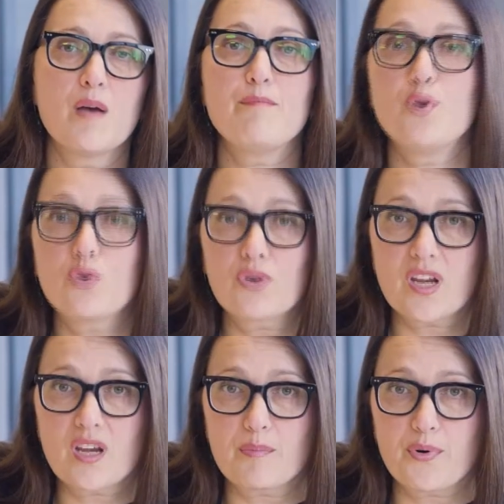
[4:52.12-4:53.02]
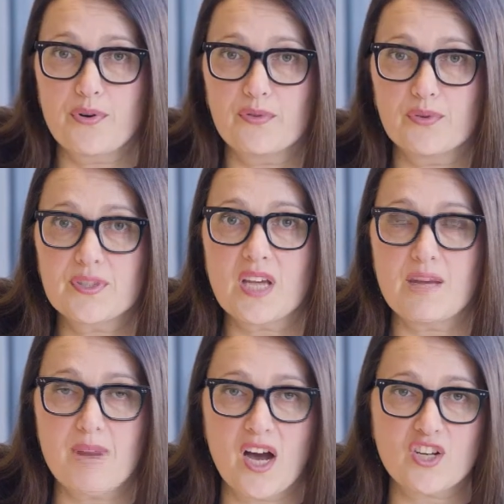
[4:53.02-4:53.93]
Building approvals
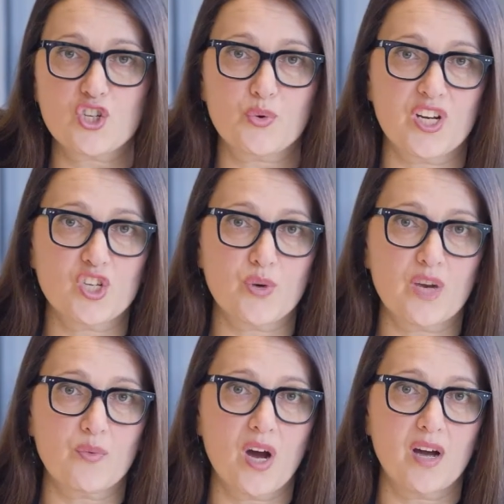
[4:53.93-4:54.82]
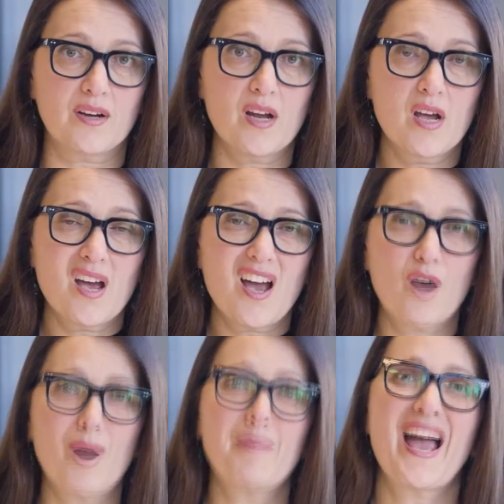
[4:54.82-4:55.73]
in March 2021
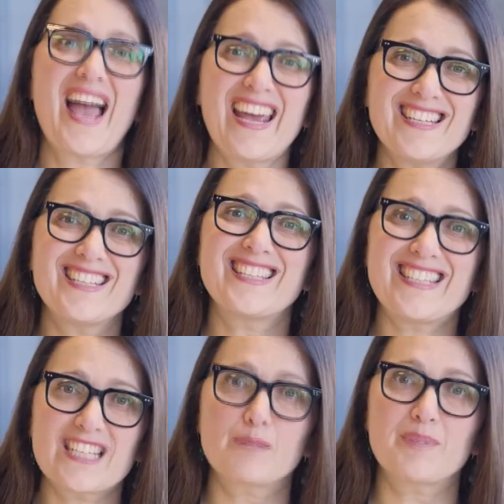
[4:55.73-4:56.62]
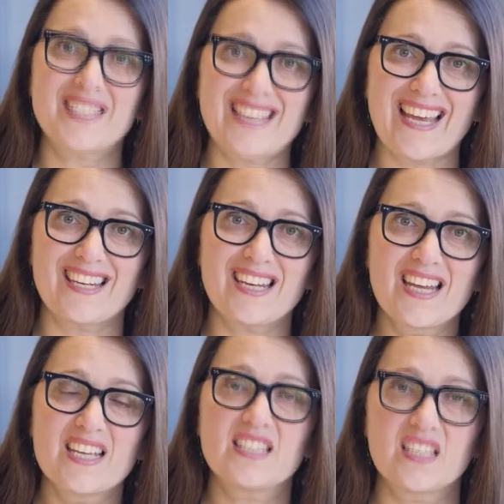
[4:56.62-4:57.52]
are up 86%
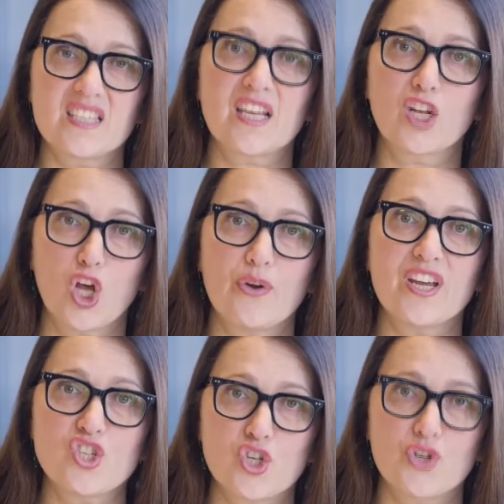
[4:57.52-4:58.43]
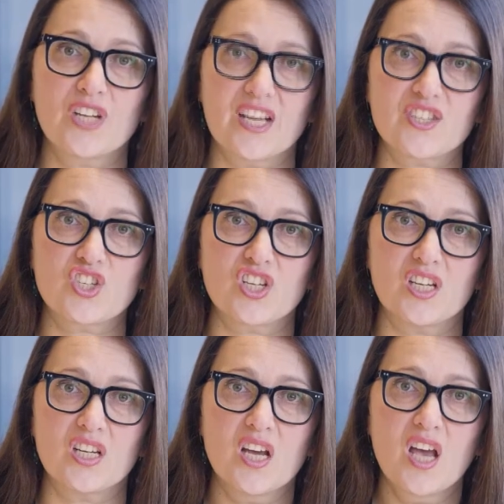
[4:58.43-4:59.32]
since their low in June last
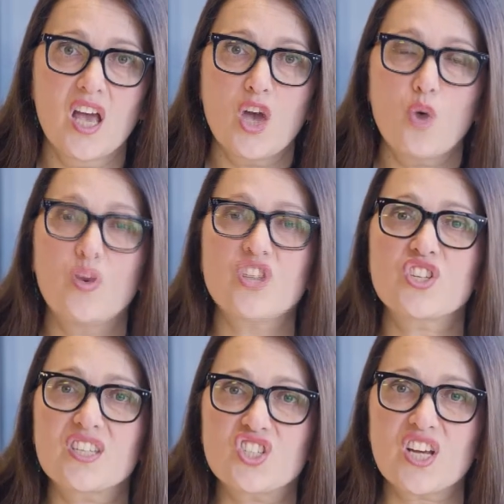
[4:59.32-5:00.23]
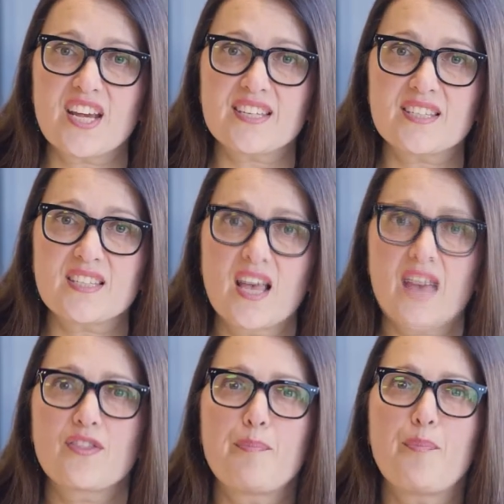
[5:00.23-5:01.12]
year, which suggests
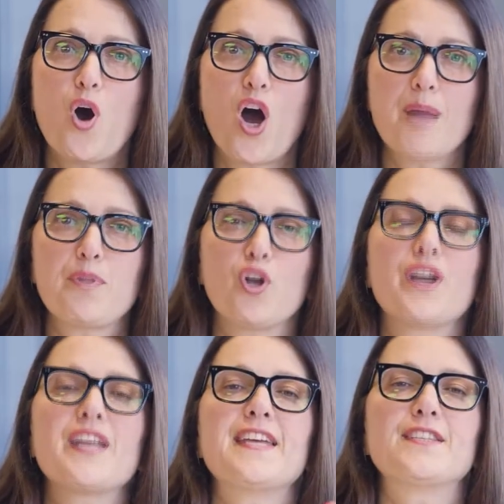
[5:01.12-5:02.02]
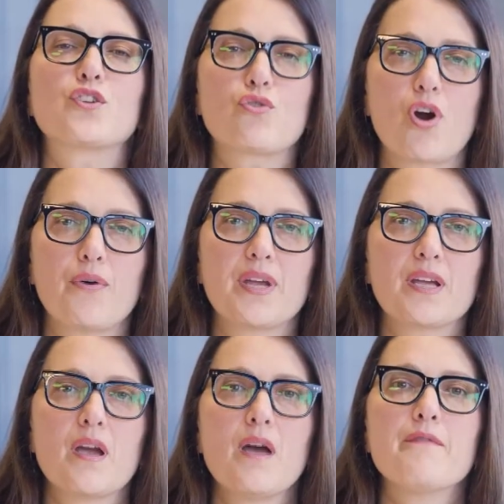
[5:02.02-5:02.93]
the pipeline is
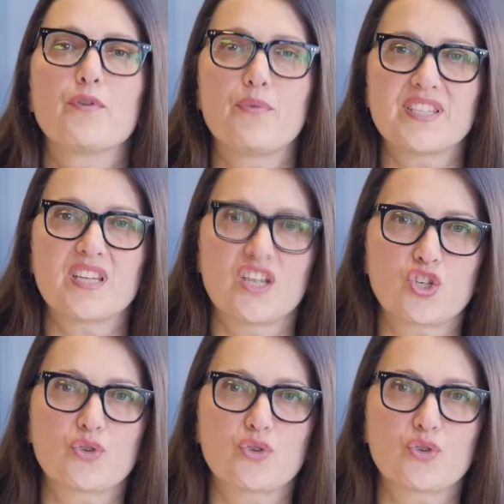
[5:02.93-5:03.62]
growing for residential